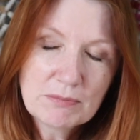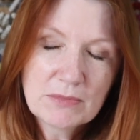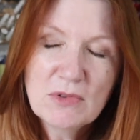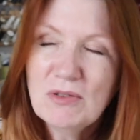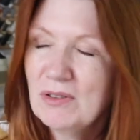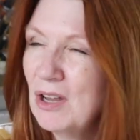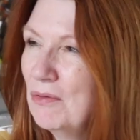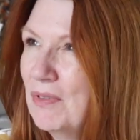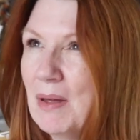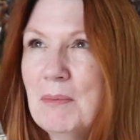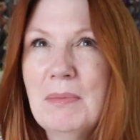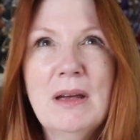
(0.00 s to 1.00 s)
not
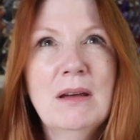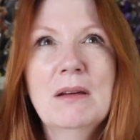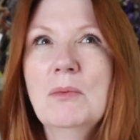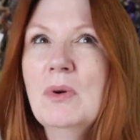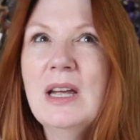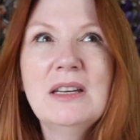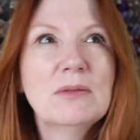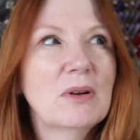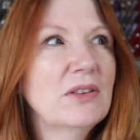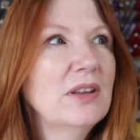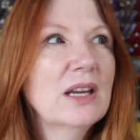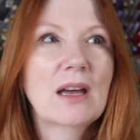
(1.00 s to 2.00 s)
November. Where do
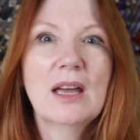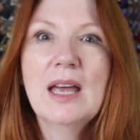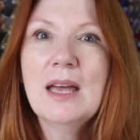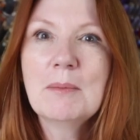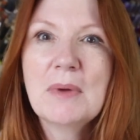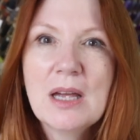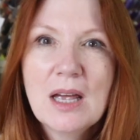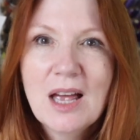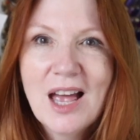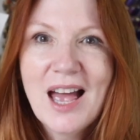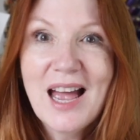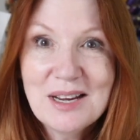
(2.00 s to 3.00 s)
I think I am?
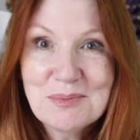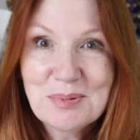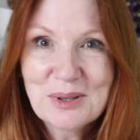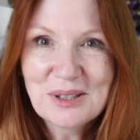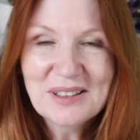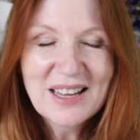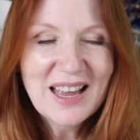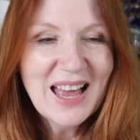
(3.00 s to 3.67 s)
April.